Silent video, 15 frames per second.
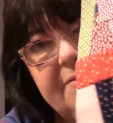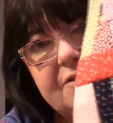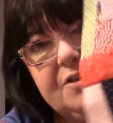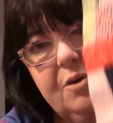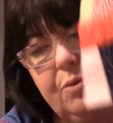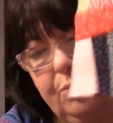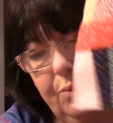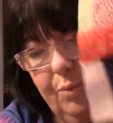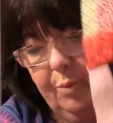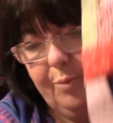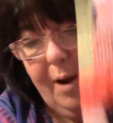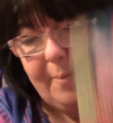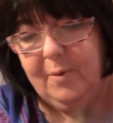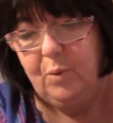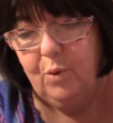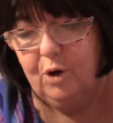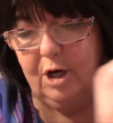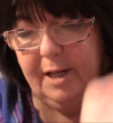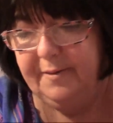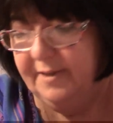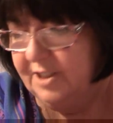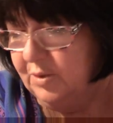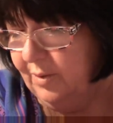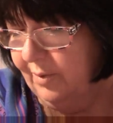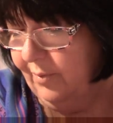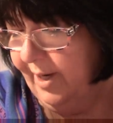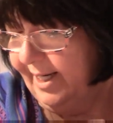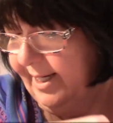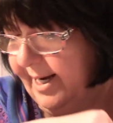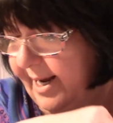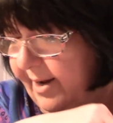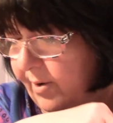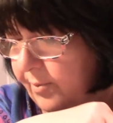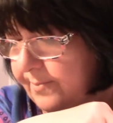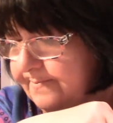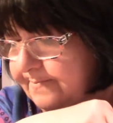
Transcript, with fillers: So we'll probably work on this one right now.